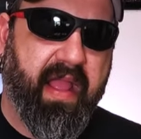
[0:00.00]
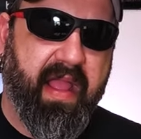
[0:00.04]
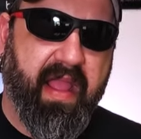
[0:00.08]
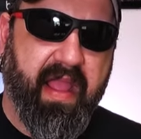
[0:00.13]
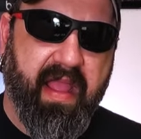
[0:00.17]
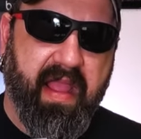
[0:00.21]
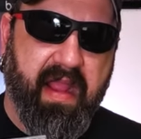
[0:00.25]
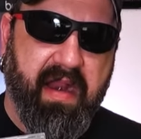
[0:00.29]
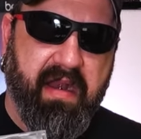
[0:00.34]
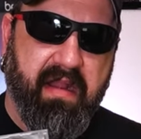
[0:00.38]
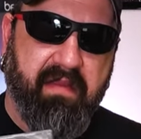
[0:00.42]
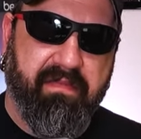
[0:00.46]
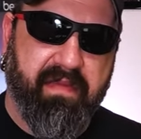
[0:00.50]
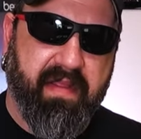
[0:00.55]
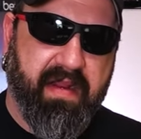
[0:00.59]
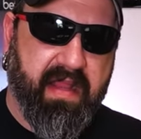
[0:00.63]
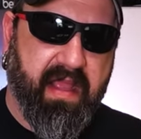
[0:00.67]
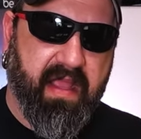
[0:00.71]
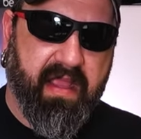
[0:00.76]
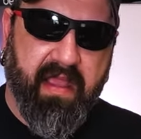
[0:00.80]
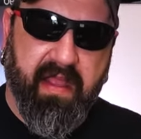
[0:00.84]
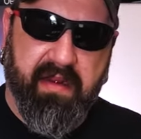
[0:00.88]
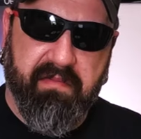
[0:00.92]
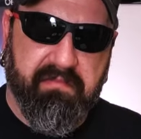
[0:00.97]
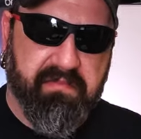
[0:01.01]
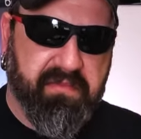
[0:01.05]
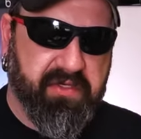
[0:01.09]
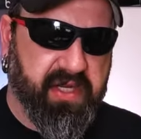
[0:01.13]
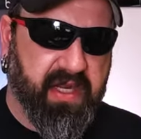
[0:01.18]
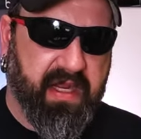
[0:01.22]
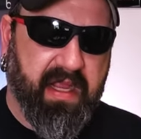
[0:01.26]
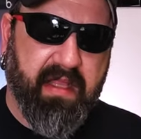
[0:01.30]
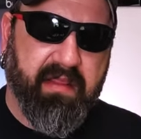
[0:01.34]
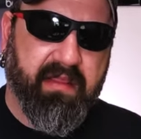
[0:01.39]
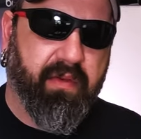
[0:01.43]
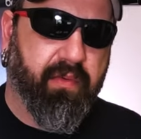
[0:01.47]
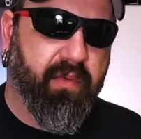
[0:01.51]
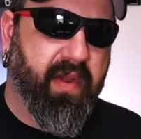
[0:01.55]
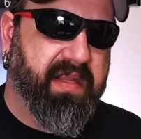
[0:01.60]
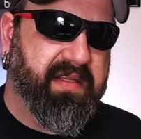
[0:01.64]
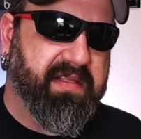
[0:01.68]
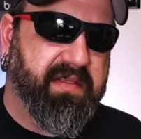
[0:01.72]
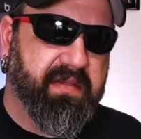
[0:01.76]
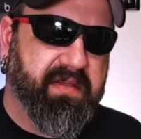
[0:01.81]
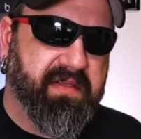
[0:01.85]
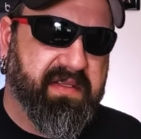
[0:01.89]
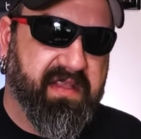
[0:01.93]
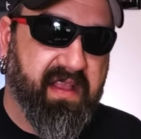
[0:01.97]
And if you dig it, check out the
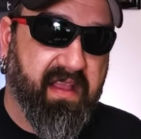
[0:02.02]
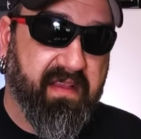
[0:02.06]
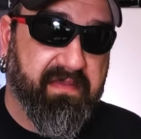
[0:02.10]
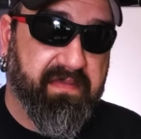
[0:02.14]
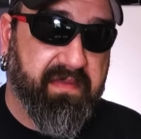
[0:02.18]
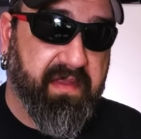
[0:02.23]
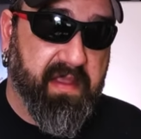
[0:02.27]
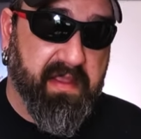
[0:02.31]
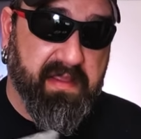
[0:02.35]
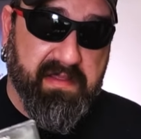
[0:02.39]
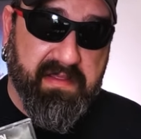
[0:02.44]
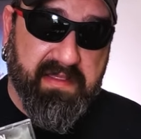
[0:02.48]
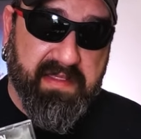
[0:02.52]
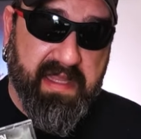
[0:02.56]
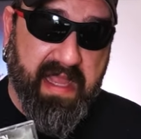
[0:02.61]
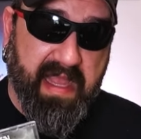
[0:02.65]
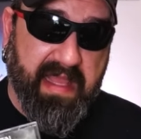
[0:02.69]
rest of their stuff because